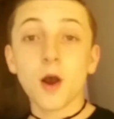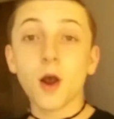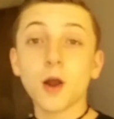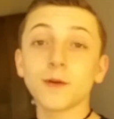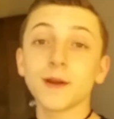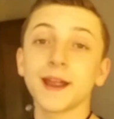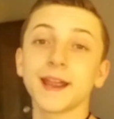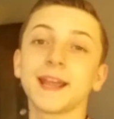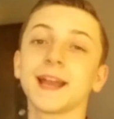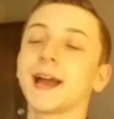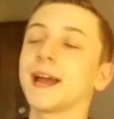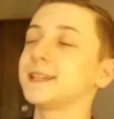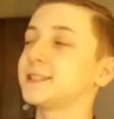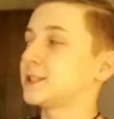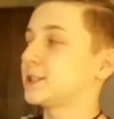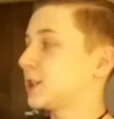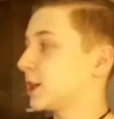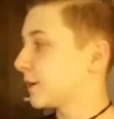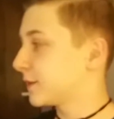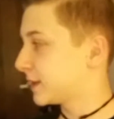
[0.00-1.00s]
Alright guys,
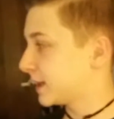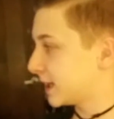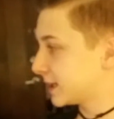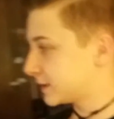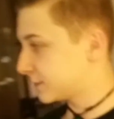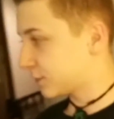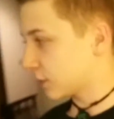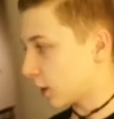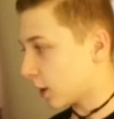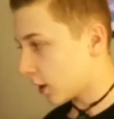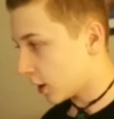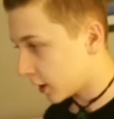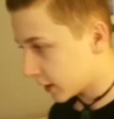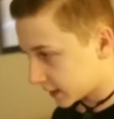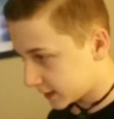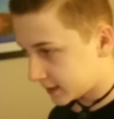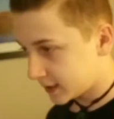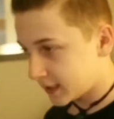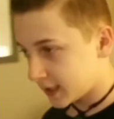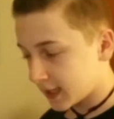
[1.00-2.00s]
to start today's
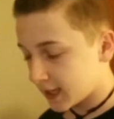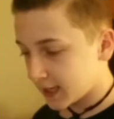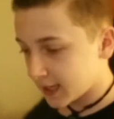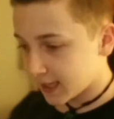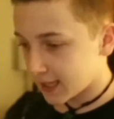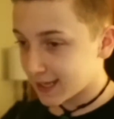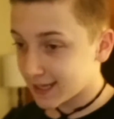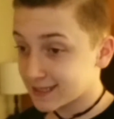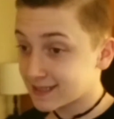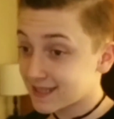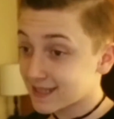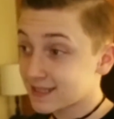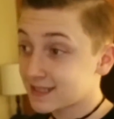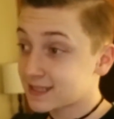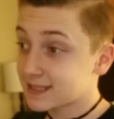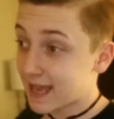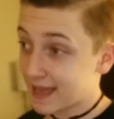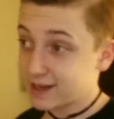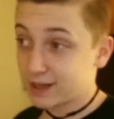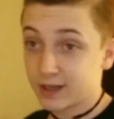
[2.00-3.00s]
vlog, today is
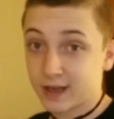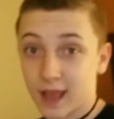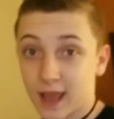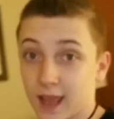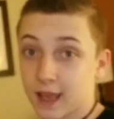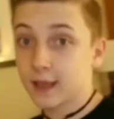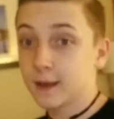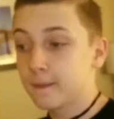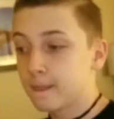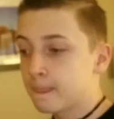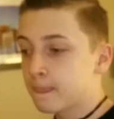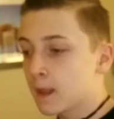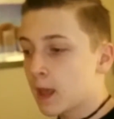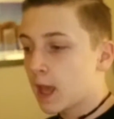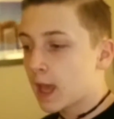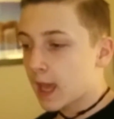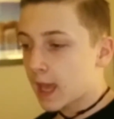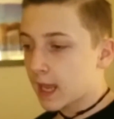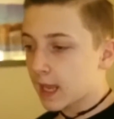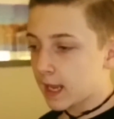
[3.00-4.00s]
Saturday,
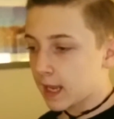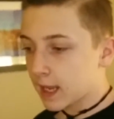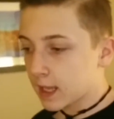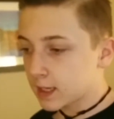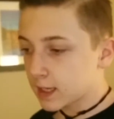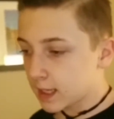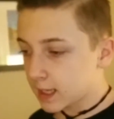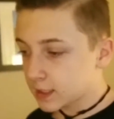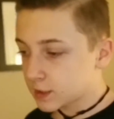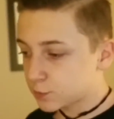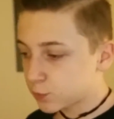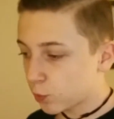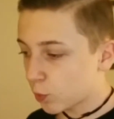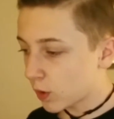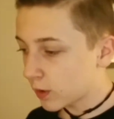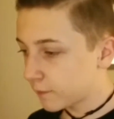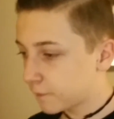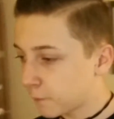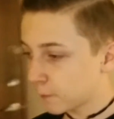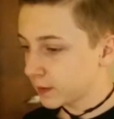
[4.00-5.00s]
and it's
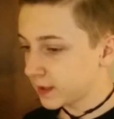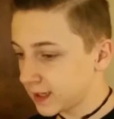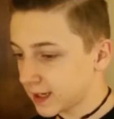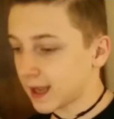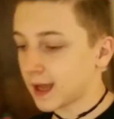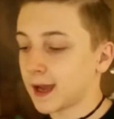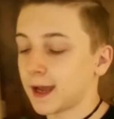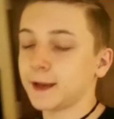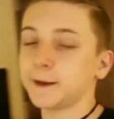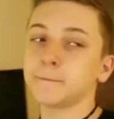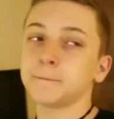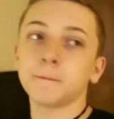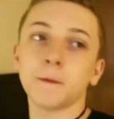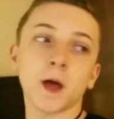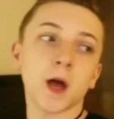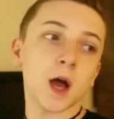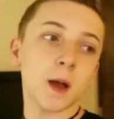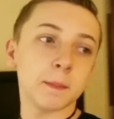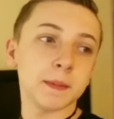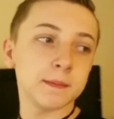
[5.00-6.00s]
1.49.
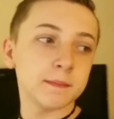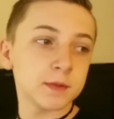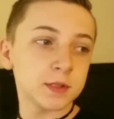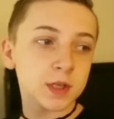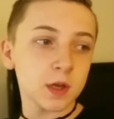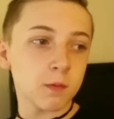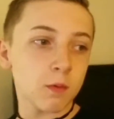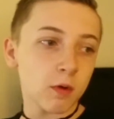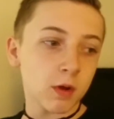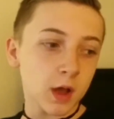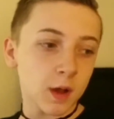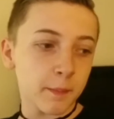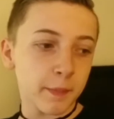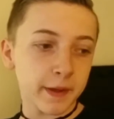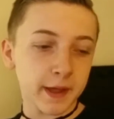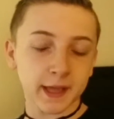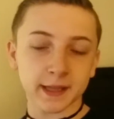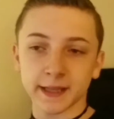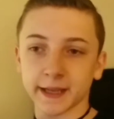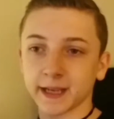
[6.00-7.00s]
Uh, me and Michelle woke
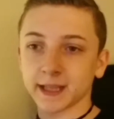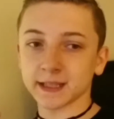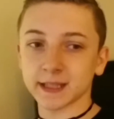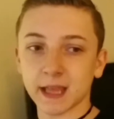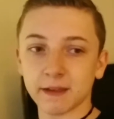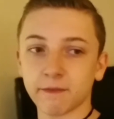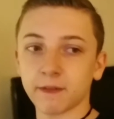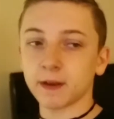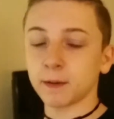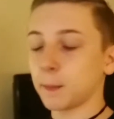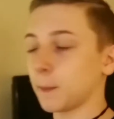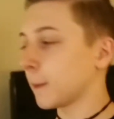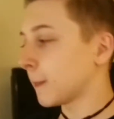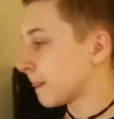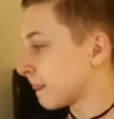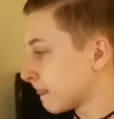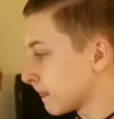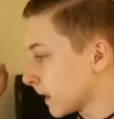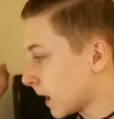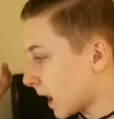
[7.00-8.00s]
up at like 11.
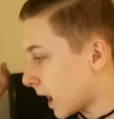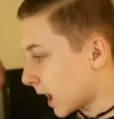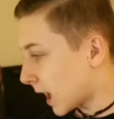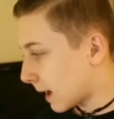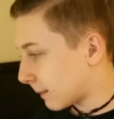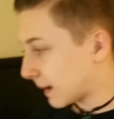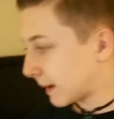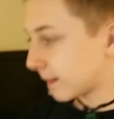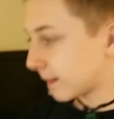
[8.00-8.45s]
Um,